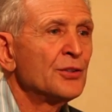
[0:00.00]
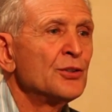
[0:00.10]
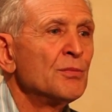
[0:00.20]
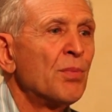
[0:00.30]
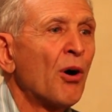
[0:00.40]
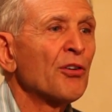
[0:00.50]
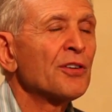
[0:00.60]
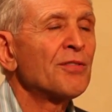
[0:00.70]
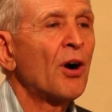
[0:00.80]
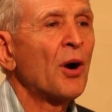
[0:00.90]
To both
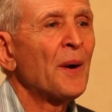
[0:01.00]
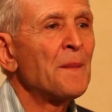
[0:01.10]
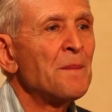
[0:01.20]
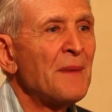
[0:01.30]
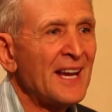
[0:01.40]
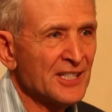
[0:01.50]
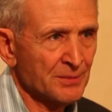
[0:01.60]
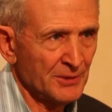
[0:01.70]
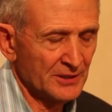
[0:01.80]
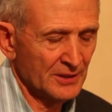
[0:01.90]
of our
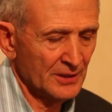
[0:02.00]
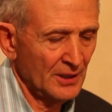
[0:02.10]
amazement,